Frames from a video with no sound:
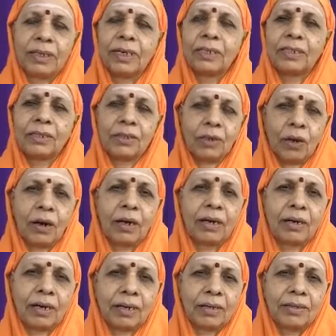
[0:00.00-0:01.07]
just
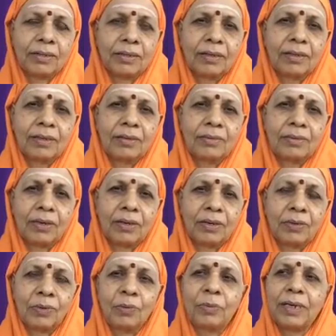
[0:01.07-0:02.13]
talk
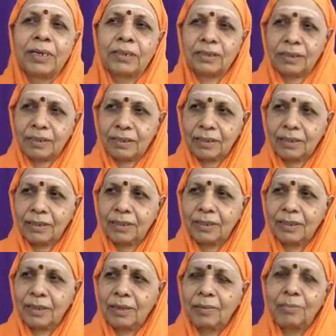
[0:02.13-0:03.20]
rumors,
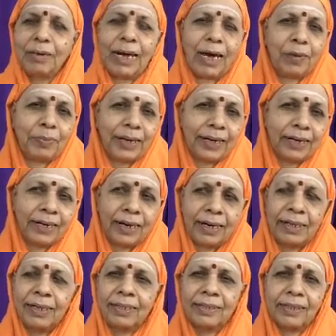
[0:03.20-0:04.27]
blabbering,
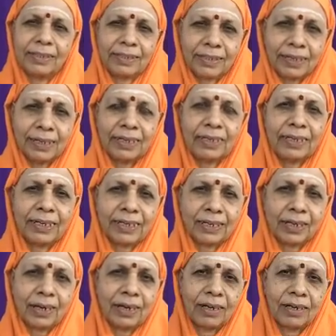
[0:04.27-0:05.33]
unnecessarily they
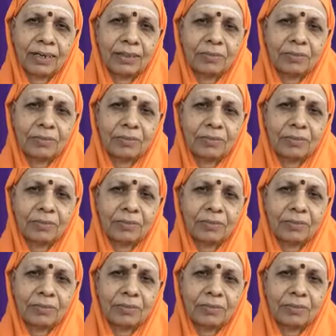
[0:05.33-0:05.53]
talk.